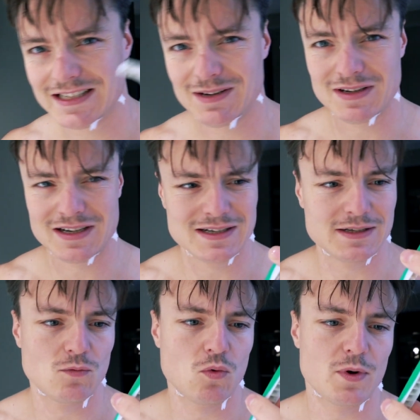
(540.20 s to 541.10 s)
Here we are.
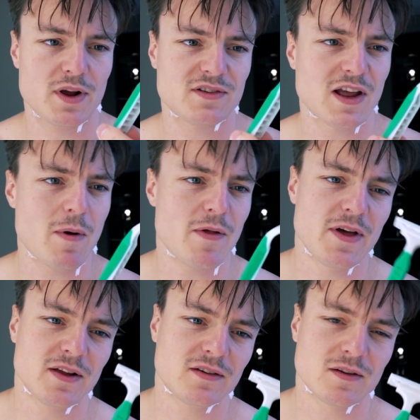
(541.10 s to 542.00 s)
What would I say about
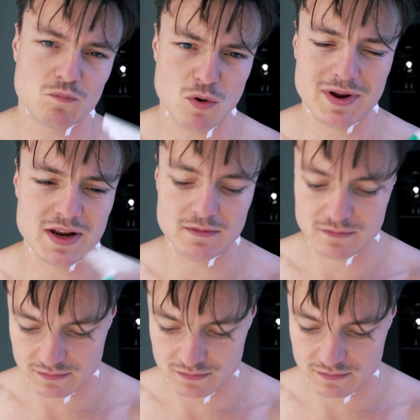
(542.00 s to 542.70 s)
this? Probably